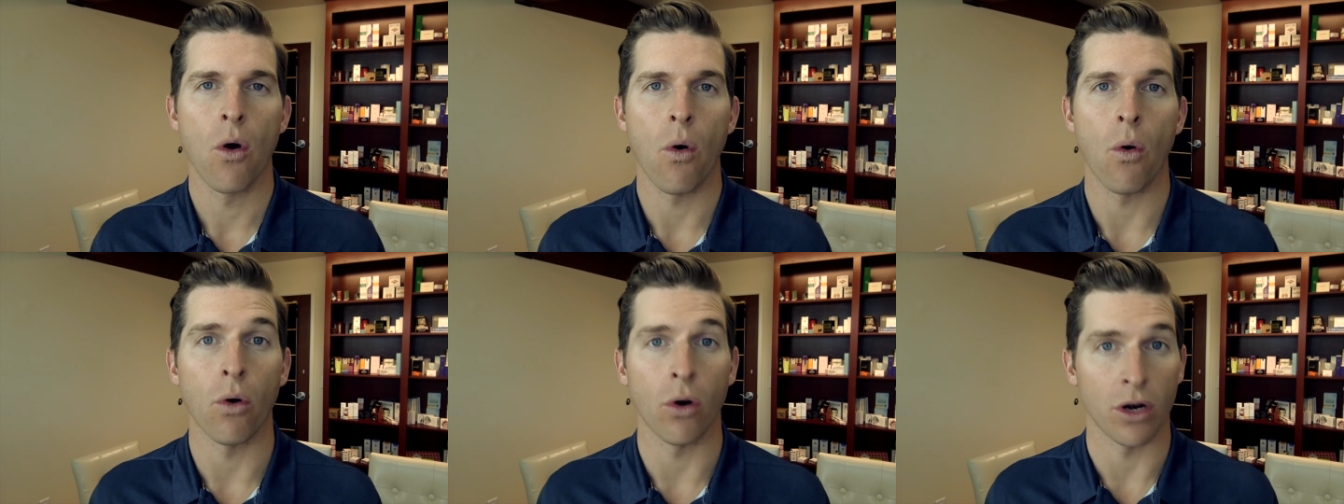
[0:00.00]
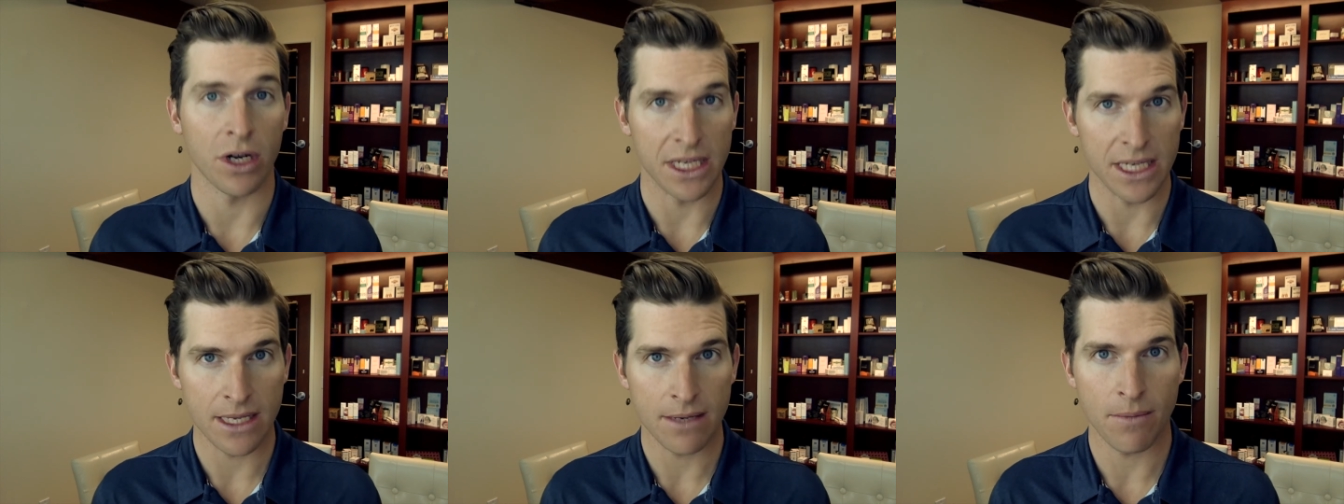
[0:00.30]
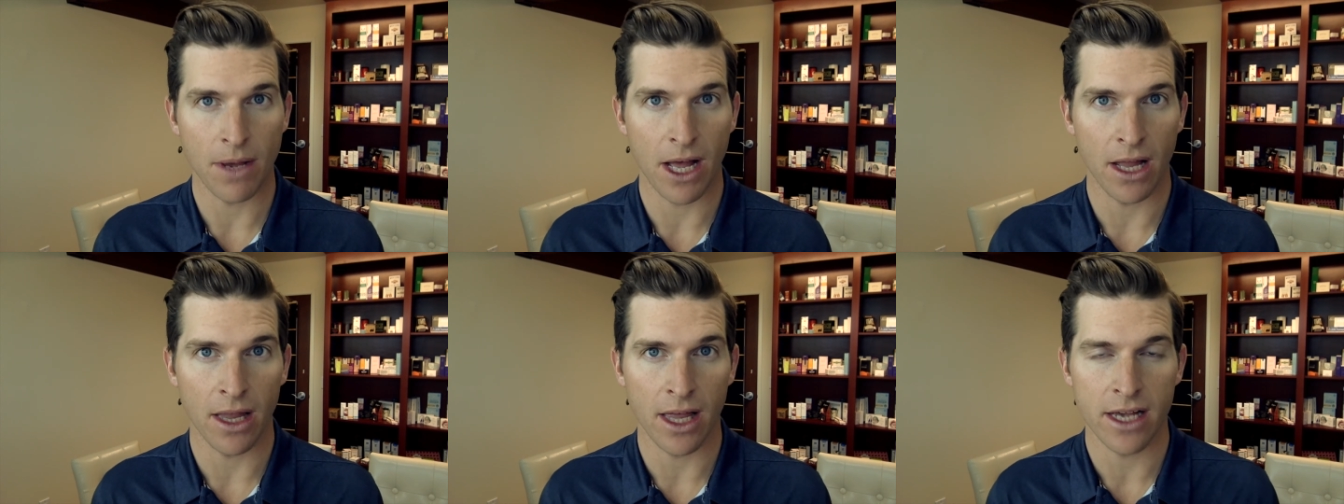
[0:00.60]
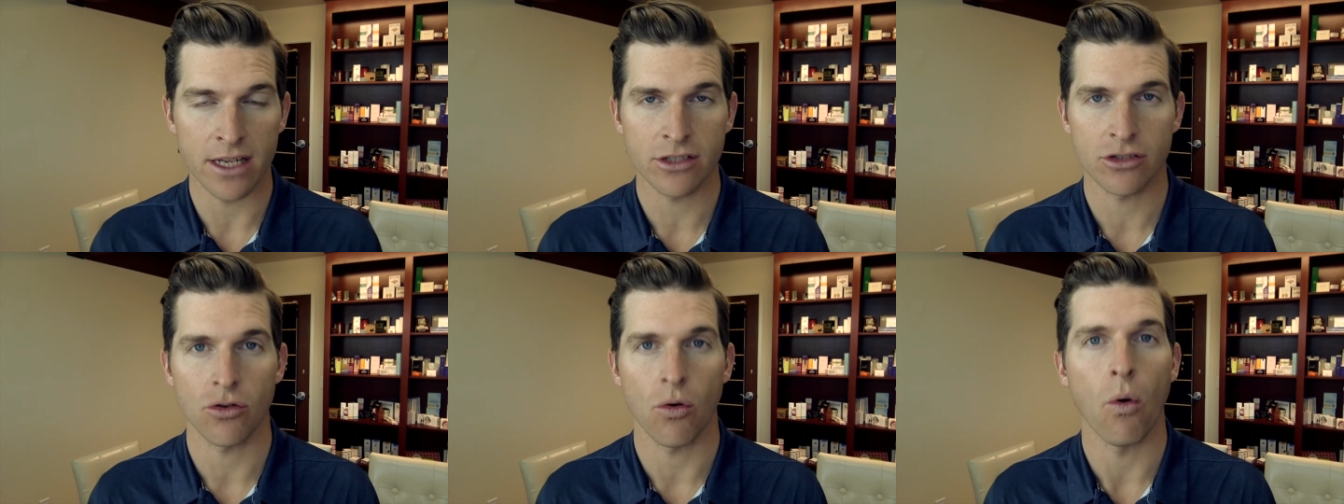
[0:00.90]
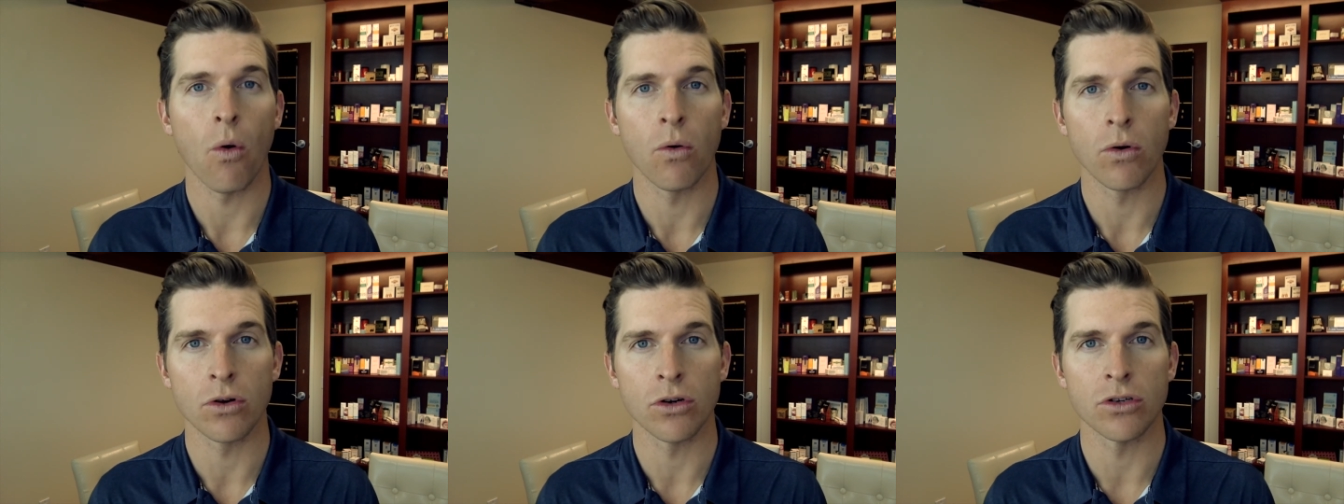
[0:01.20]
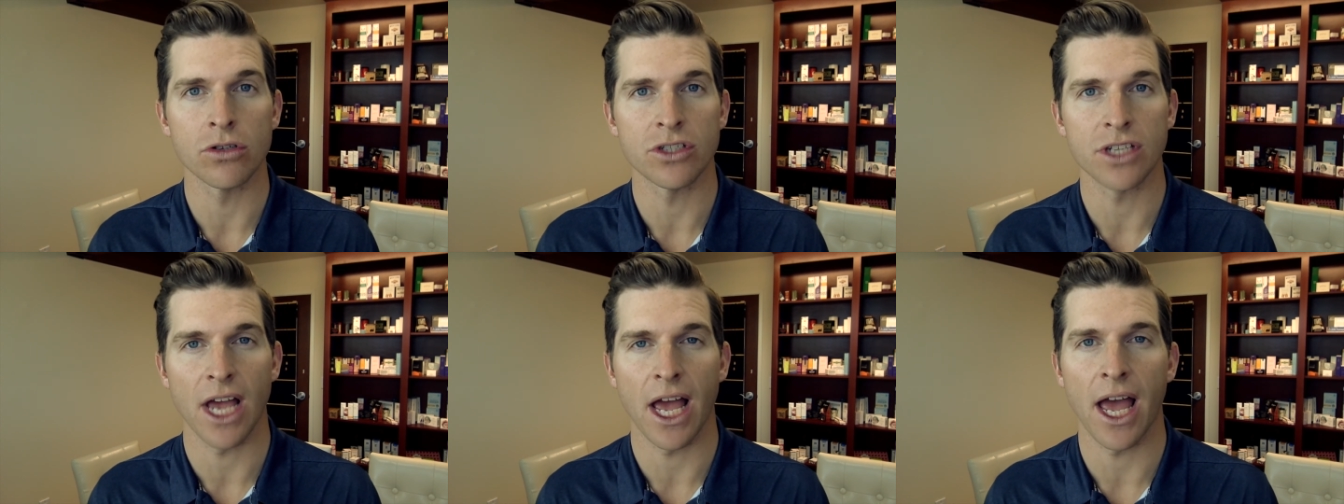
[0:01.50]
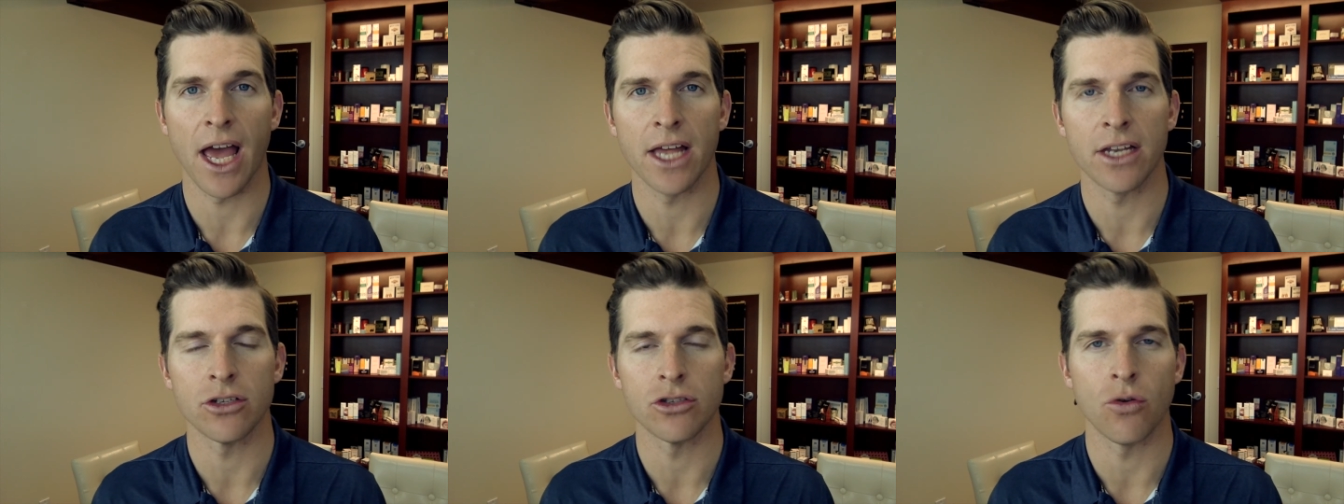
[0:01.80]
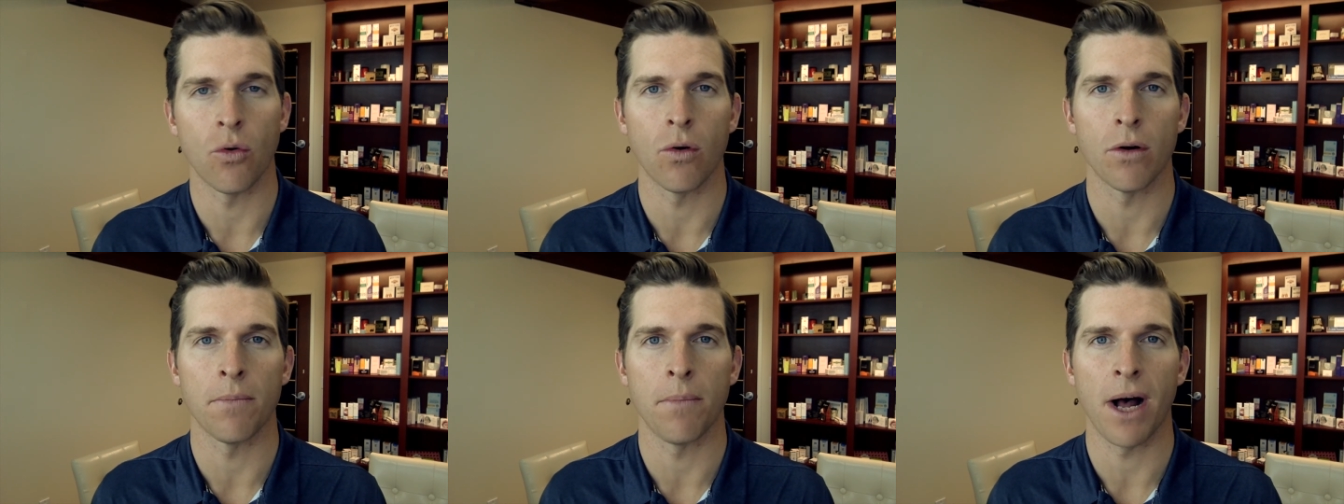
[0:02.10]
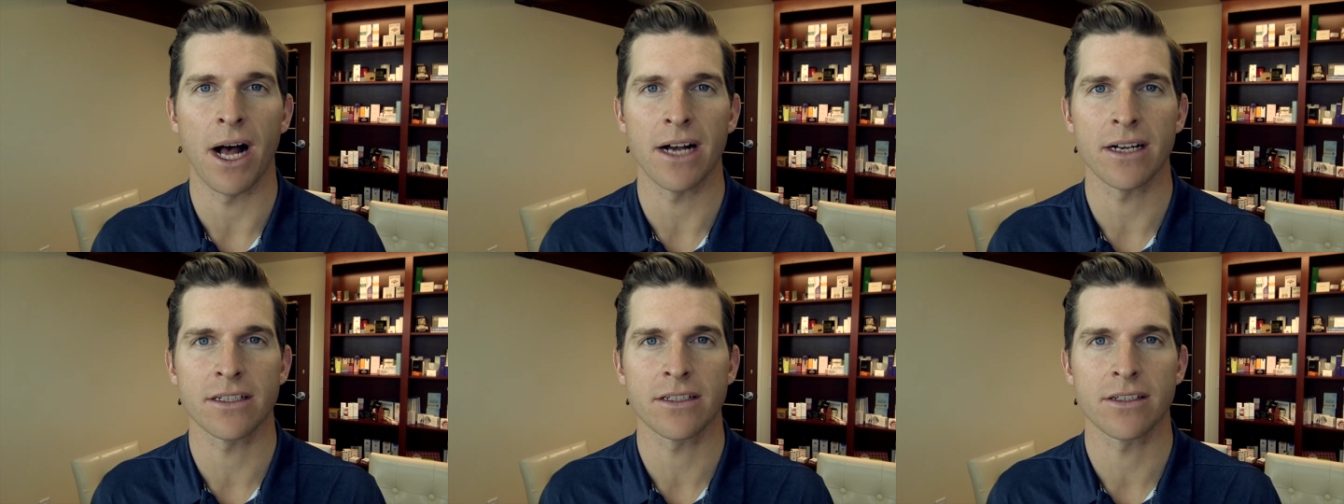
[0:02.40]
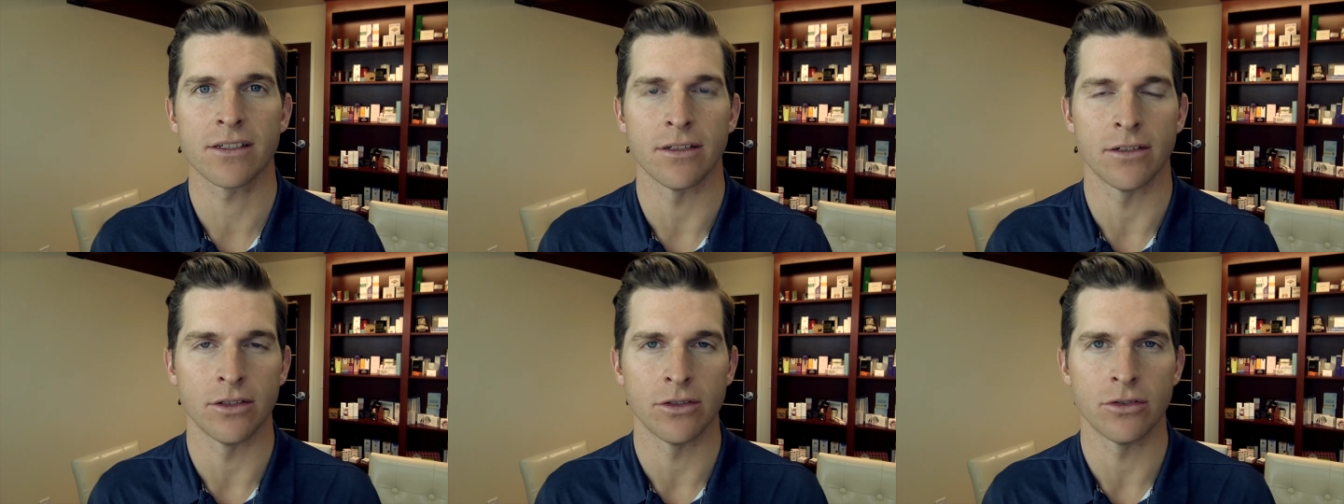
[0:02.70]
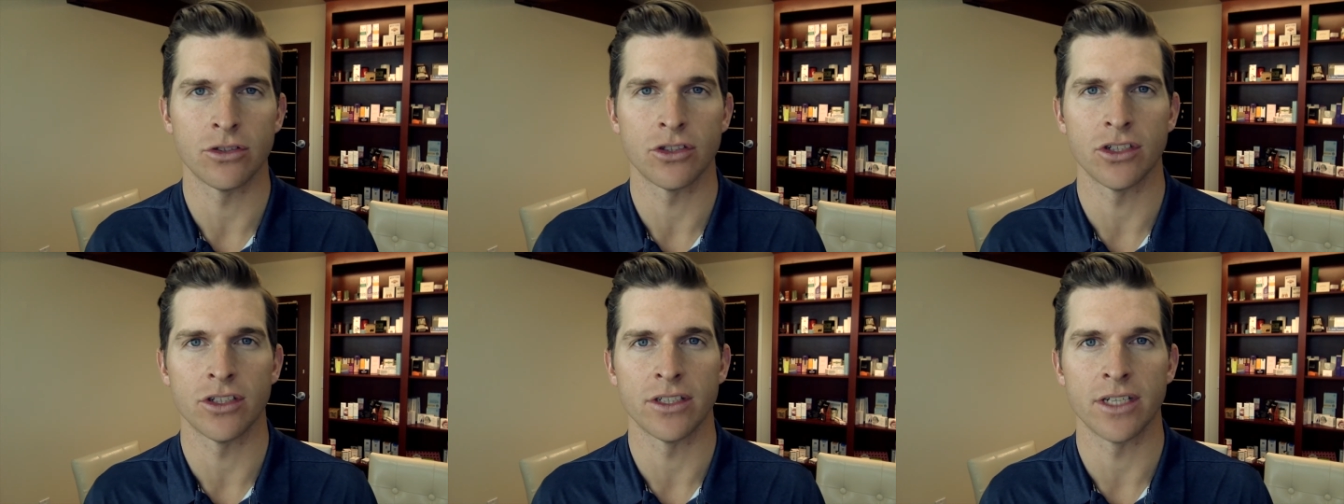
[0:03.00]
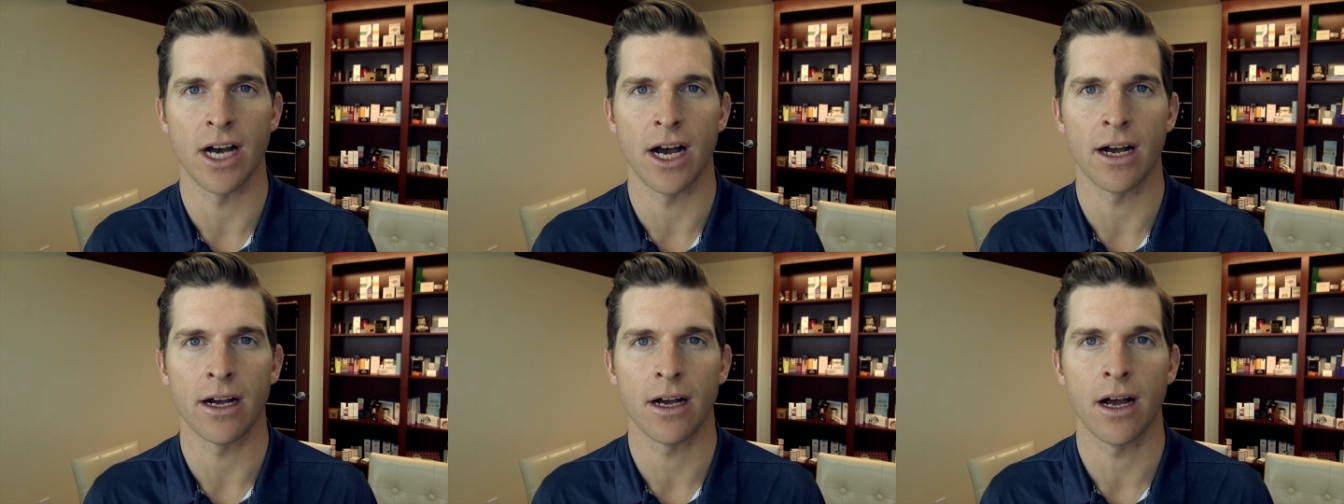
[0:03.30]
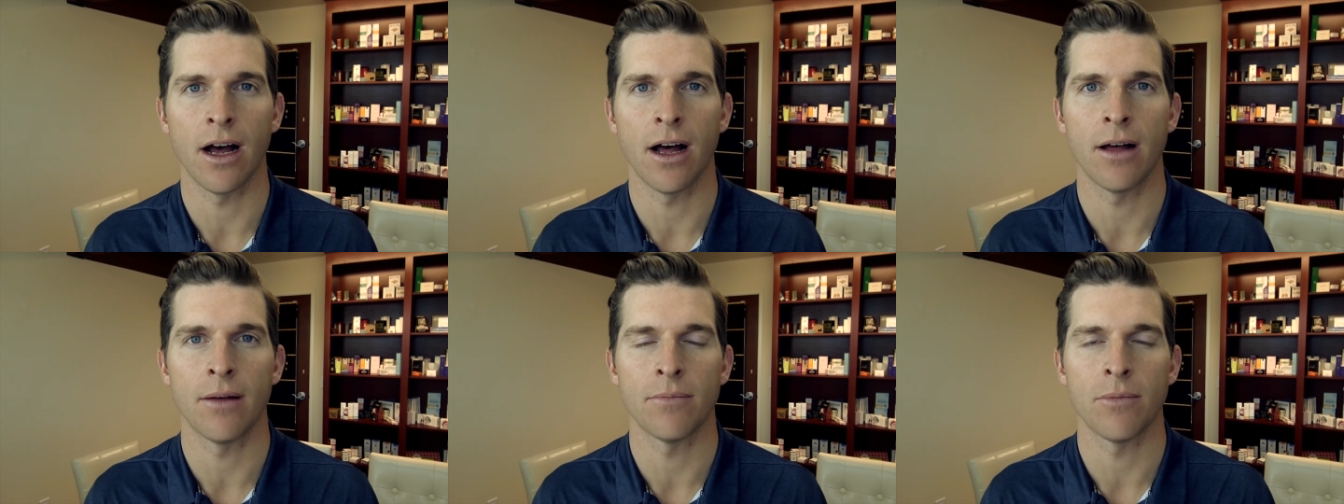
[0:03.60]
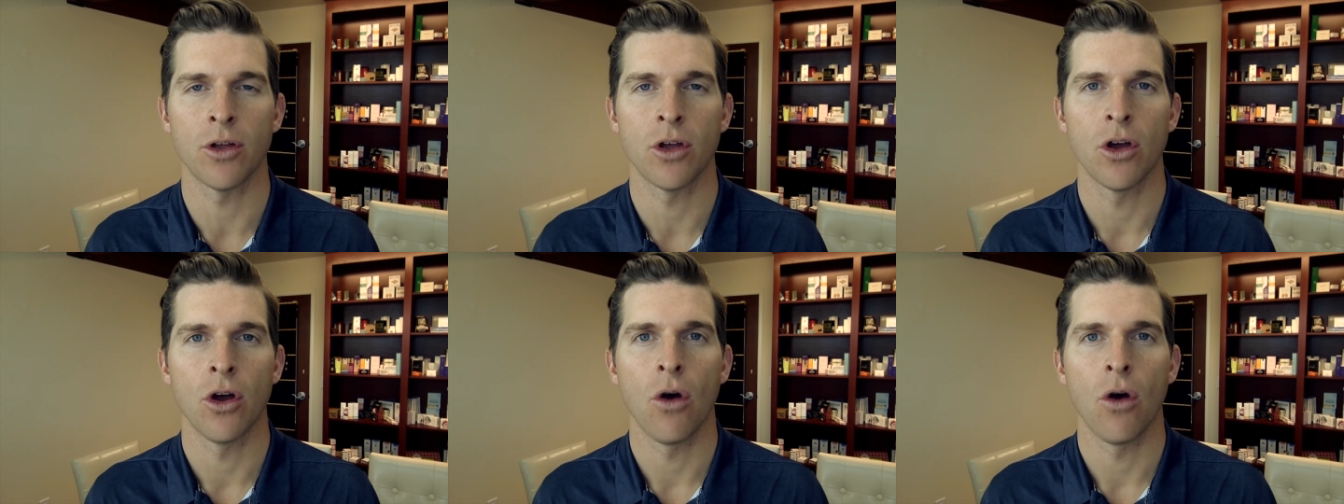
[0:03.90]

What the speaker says: or email us, orders@yourboxsolution.com,